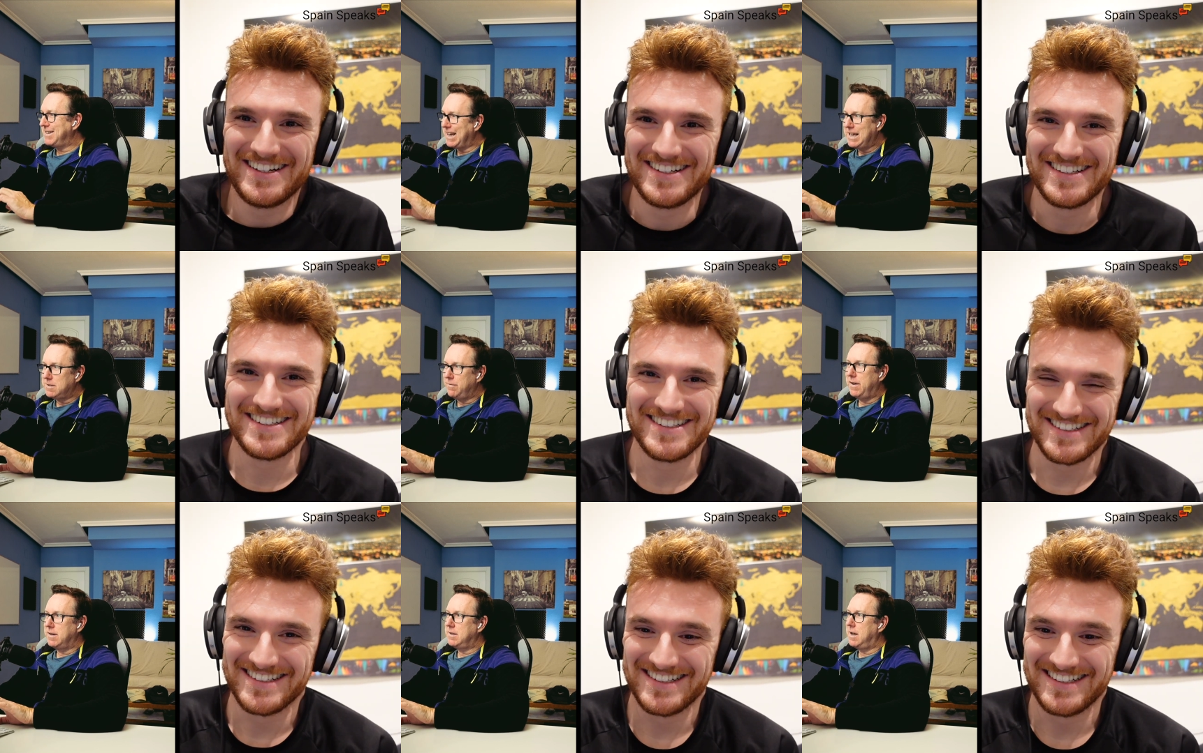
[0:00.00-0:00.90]
Speaker 1: The days are
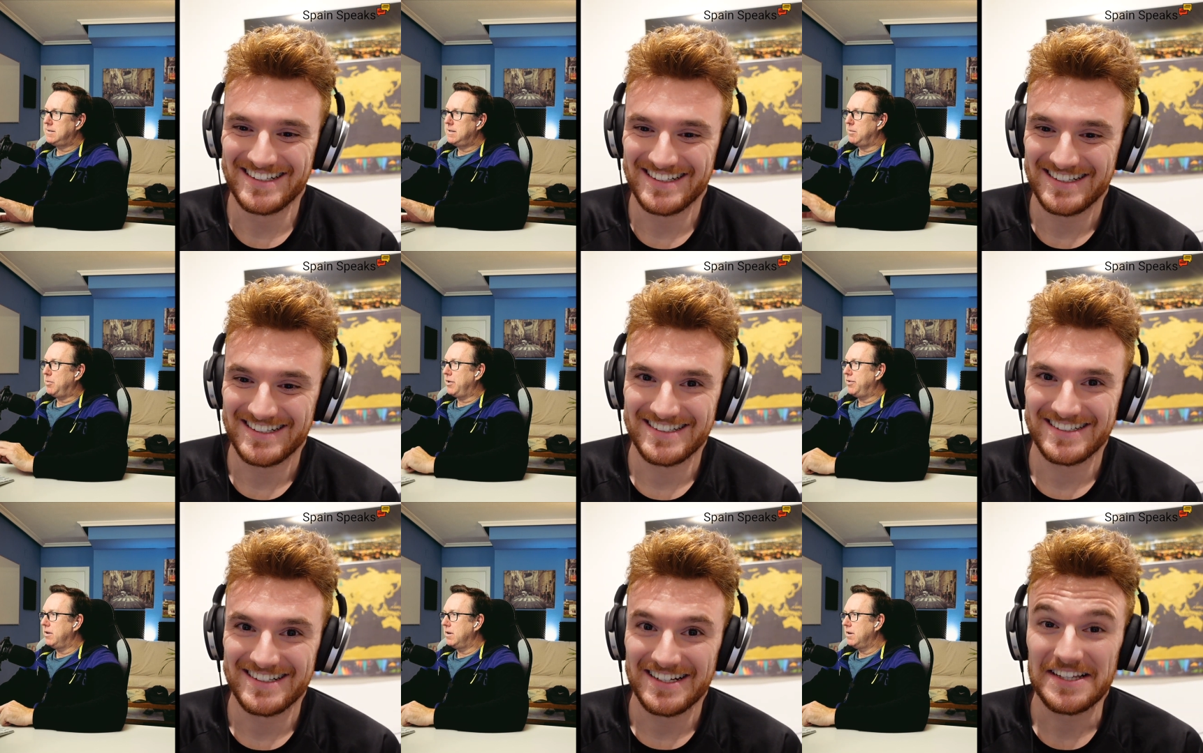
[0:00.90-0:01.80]
fantastic,
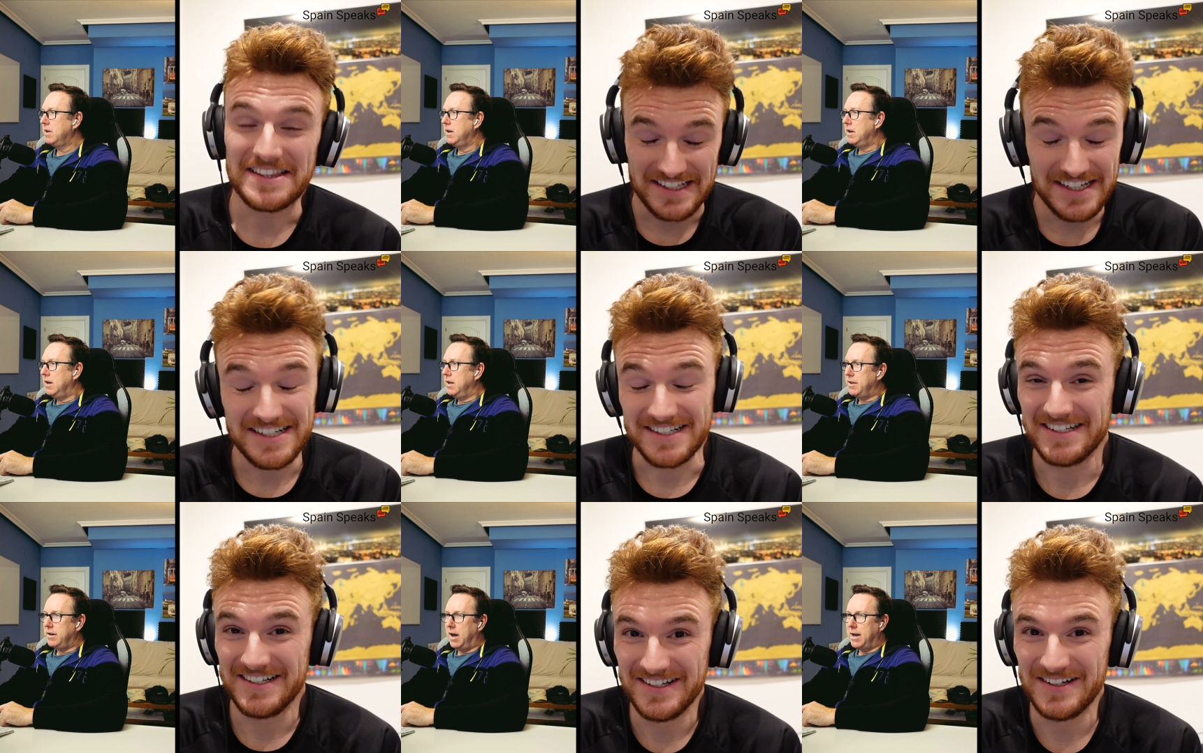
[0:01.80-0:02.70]
but the
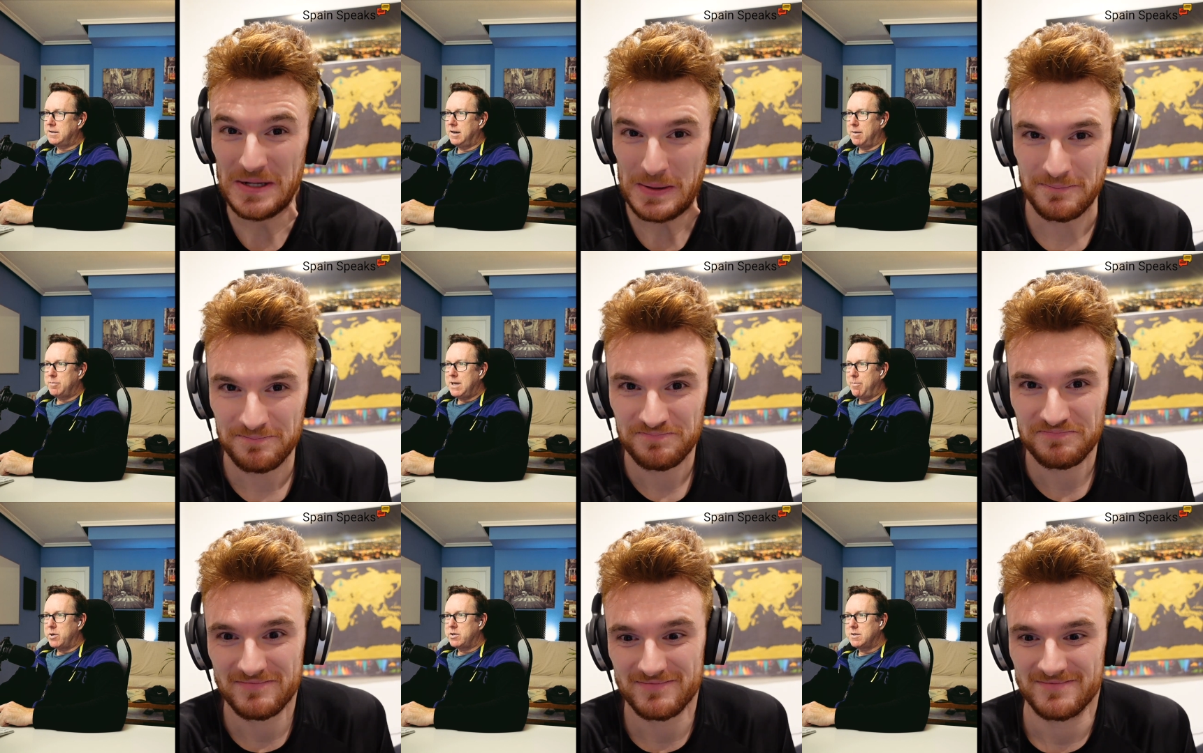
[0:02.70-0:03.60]
yeah the nighttime
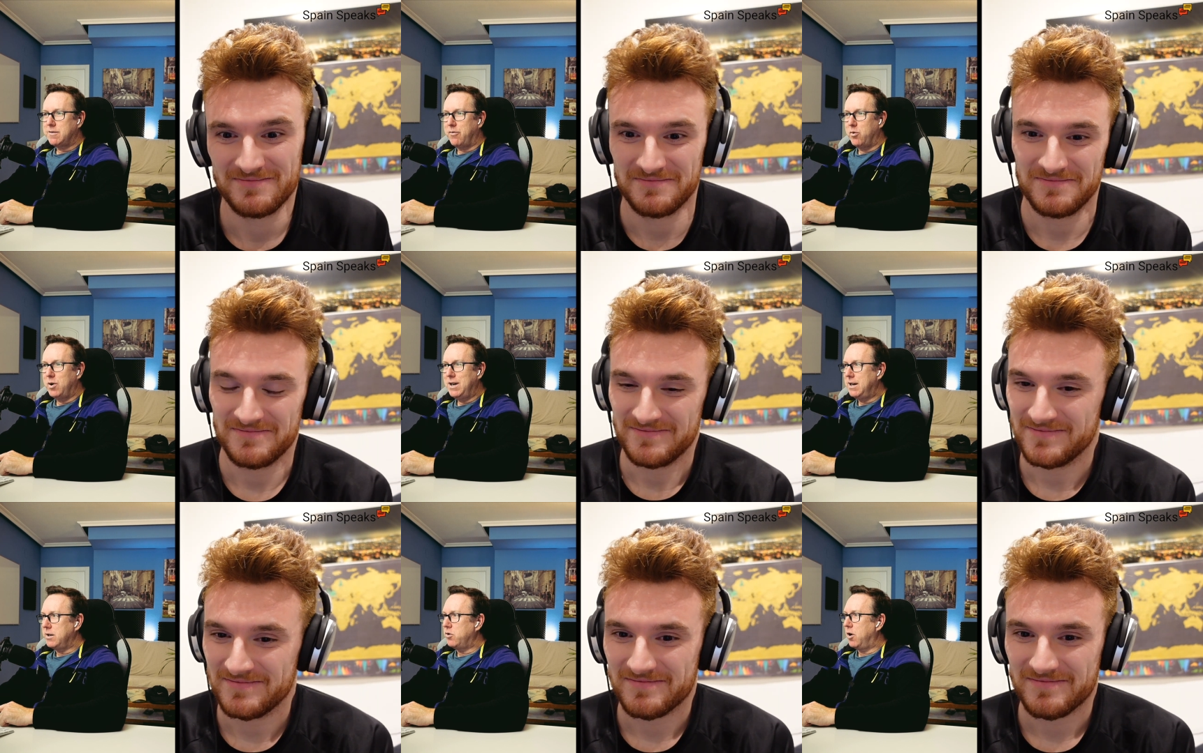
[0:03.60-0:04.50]
temperatures have
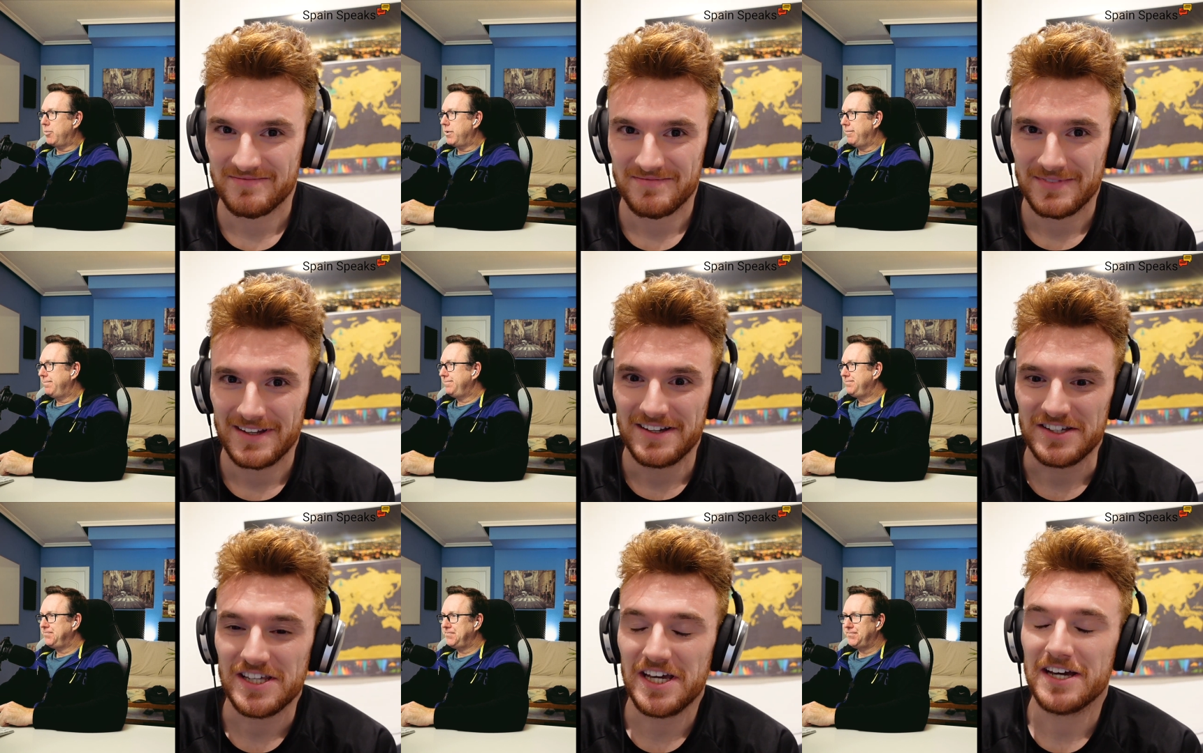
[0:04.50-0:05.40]
really dropped.
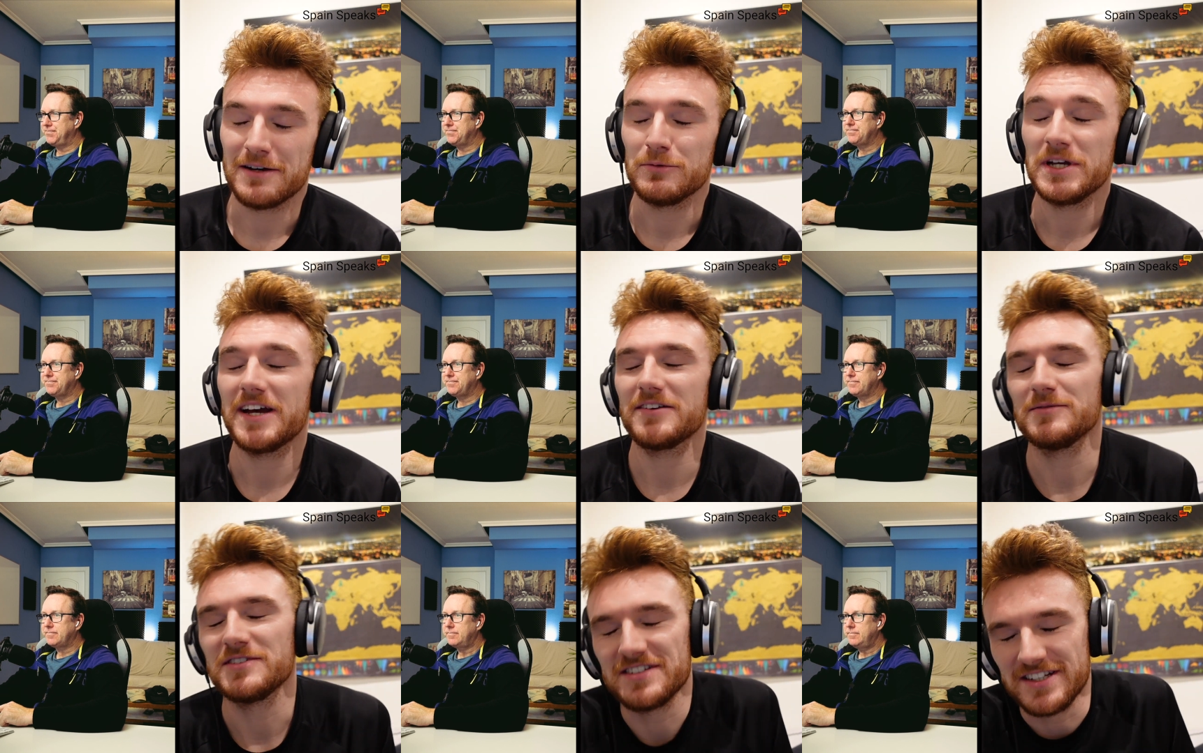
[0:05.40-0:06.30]
Speaker 2: Yeah, we
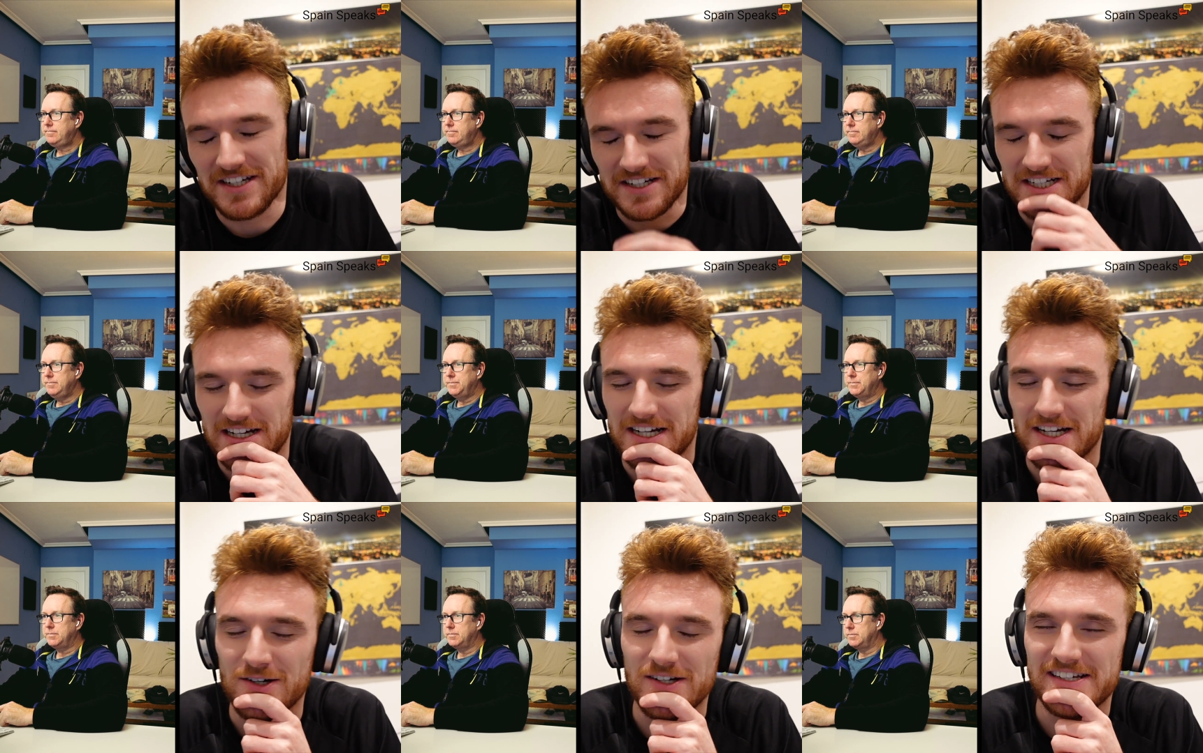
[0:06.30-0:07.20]
had obviously a,
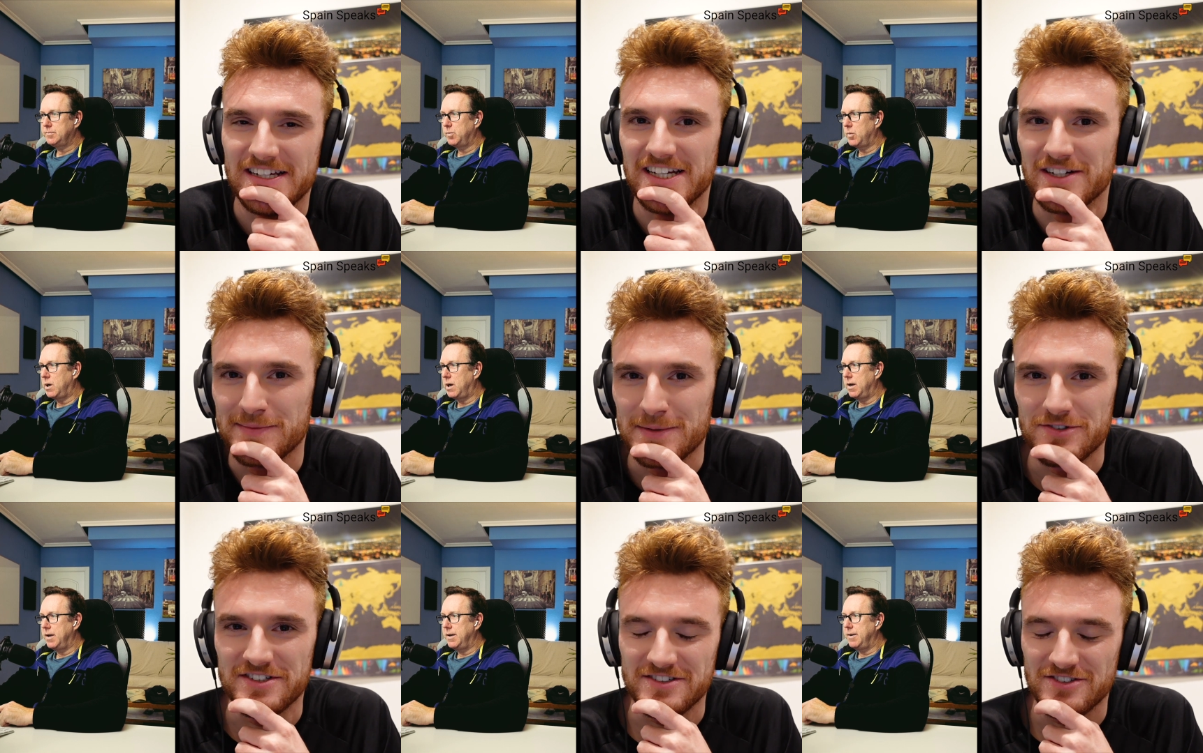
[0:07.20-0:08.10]
a holiday here in
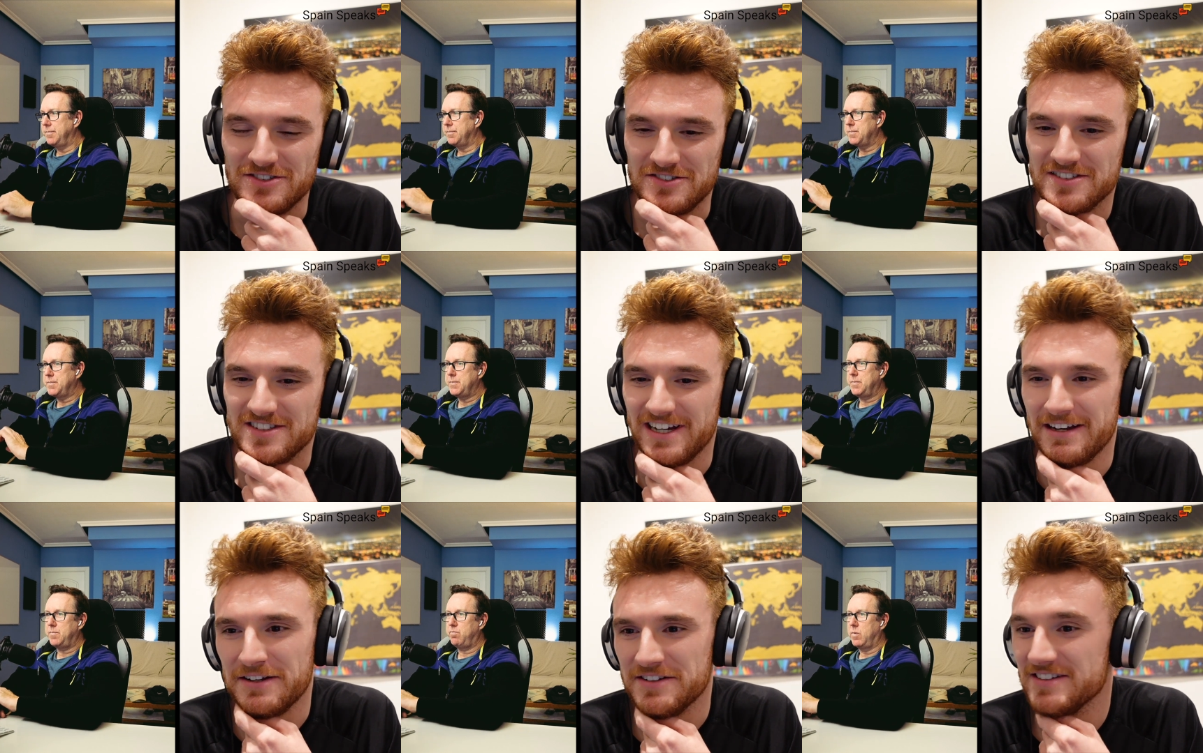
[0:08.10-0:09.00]
Madrid on
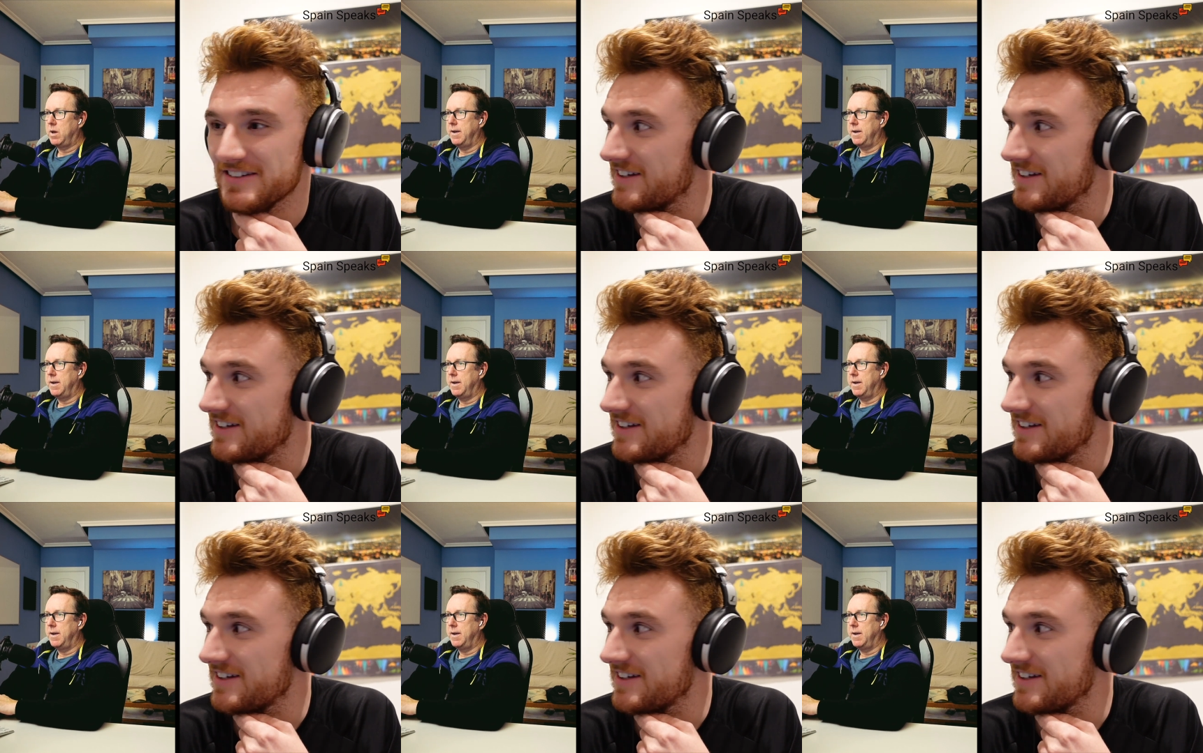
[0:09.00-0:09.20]
Tuesday, and